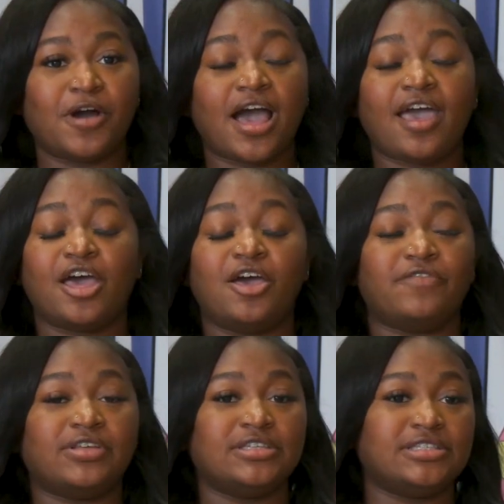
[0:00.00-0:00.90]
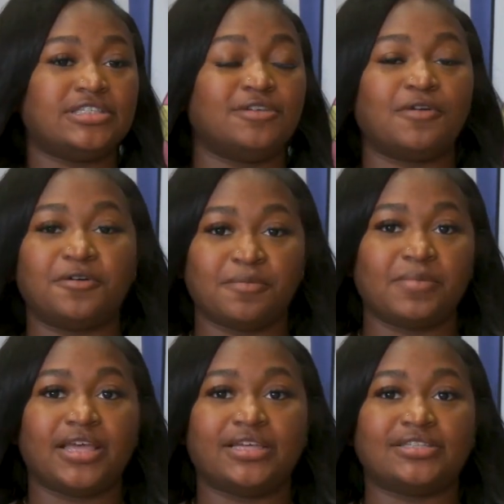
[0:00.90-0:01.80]
I have zero
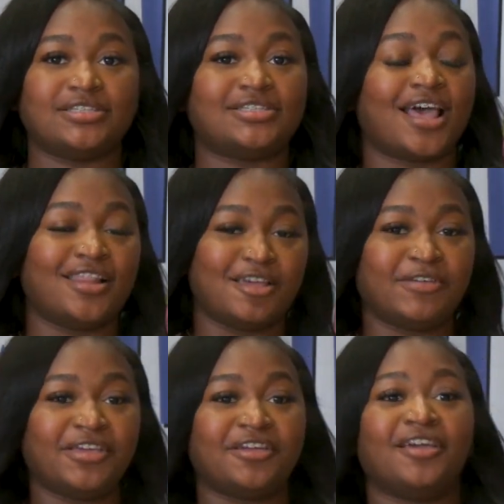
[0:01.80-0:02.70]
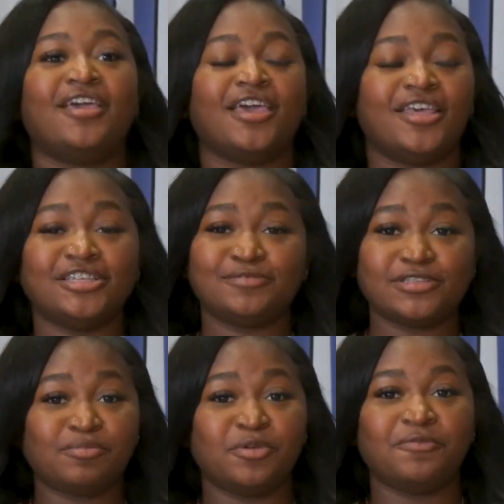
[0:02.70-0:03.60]
complaints. I love it here, and this was
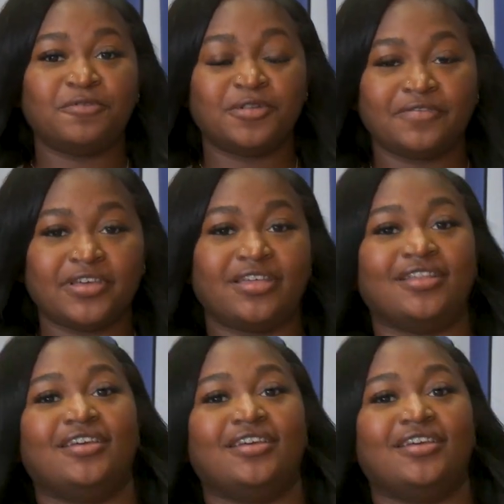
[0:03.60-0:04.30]
a beautiful event.